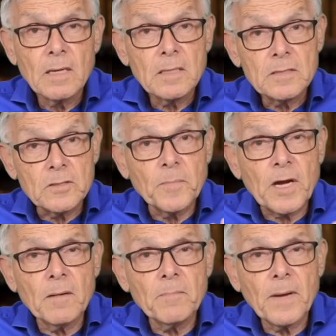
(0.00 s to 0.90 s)
to
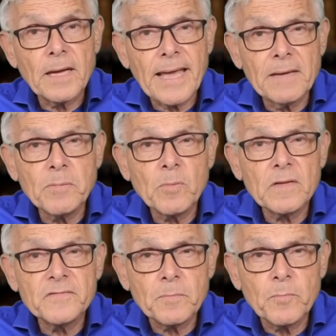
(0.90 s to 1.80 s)
become capable
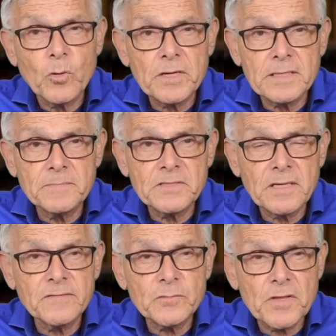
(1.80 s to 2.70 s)
of supporting
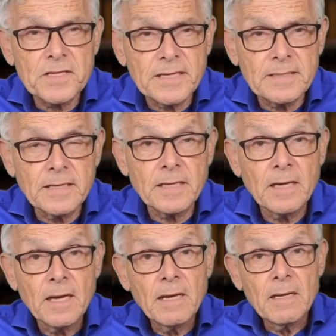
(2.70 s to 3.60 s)
themselves with dignity
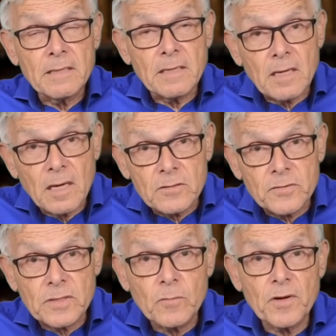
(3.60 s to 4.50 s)
in a
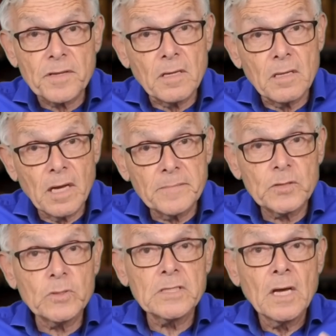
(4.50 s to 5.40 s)
country where the climate
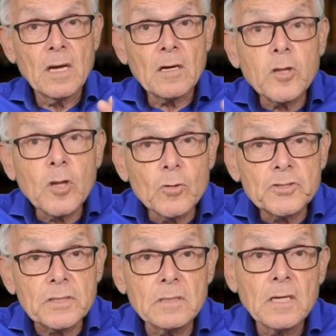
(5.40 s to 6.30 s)
was
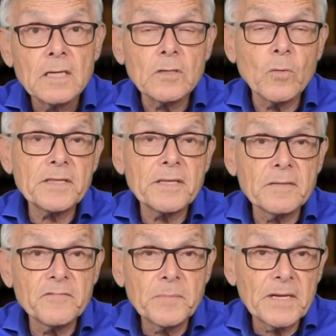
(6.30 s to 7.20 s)
closer to what
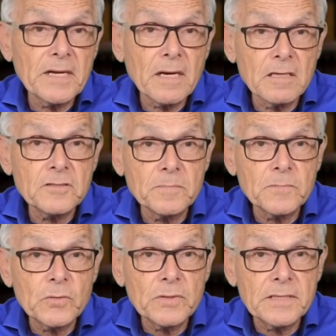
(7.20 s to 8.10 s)
they've been accustomed
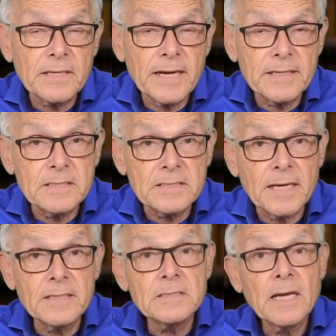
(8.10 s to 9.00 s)
to in the United
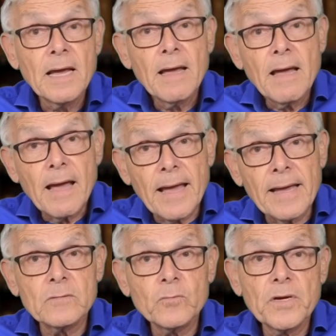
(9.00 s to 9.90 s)
States,
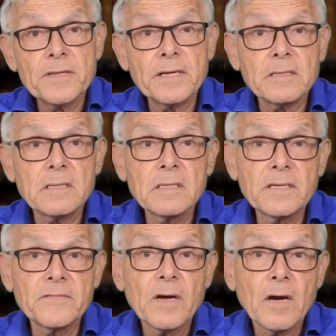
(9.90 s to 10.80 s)
and where they could
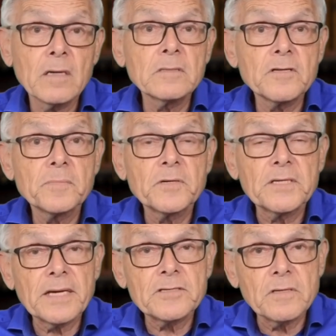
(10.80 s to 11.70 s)
live under the
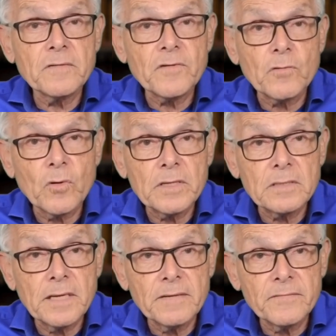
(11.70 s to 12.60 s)
protection of the Royal
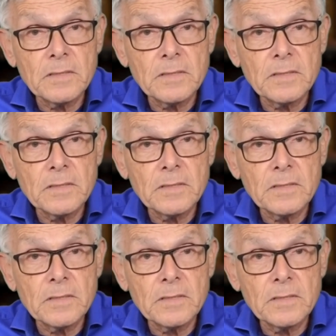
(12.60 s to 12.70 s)
Navy.